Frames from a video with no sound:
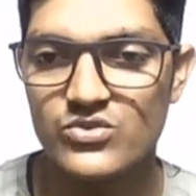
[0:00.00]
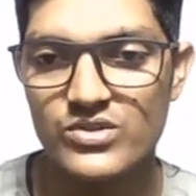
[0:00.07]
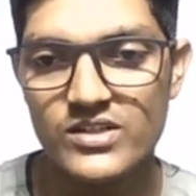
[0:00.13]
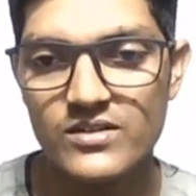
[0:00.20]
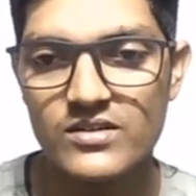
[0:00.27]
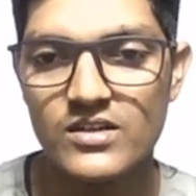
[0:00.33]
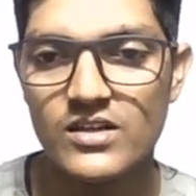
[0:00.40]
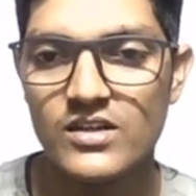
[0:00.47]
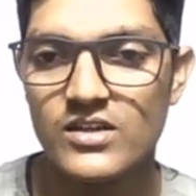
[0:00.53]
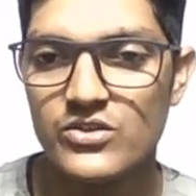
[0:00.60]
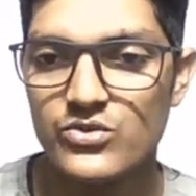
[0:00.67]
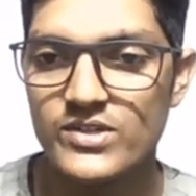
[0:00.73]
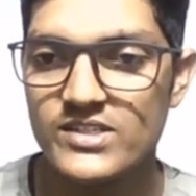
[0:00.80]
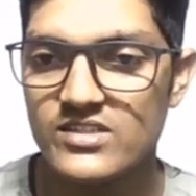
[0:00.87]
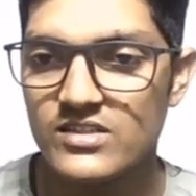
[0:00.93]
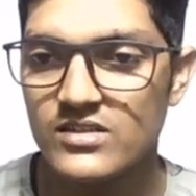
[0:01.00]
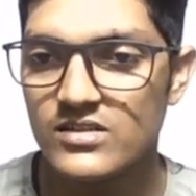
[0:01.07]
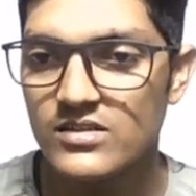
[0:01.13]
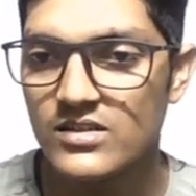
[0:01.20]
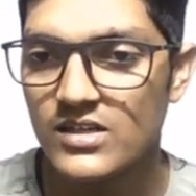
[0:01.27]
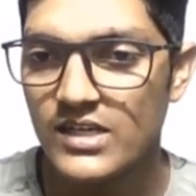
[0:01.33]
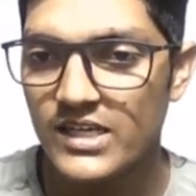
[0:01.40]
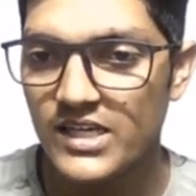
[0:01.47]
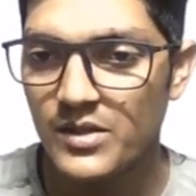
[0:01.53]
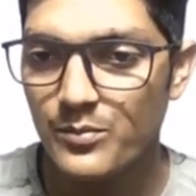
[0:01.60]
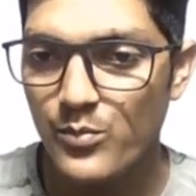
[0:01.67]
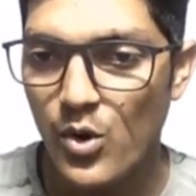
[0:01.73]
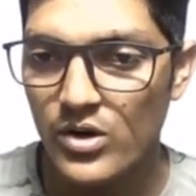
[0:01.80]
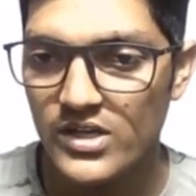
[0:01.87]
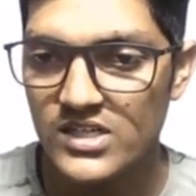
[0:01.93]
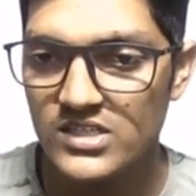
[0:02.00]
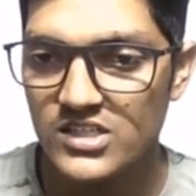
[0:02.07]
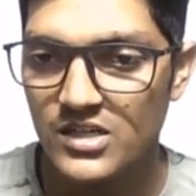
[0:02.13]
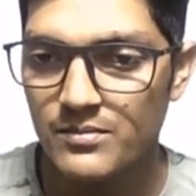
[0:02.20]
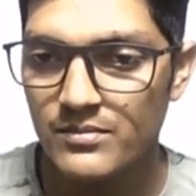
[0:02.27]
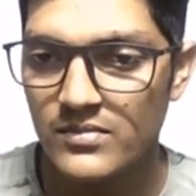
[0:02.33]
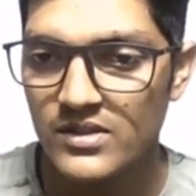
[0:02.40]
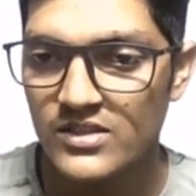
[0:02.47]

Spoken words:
Okay, so it's a important term,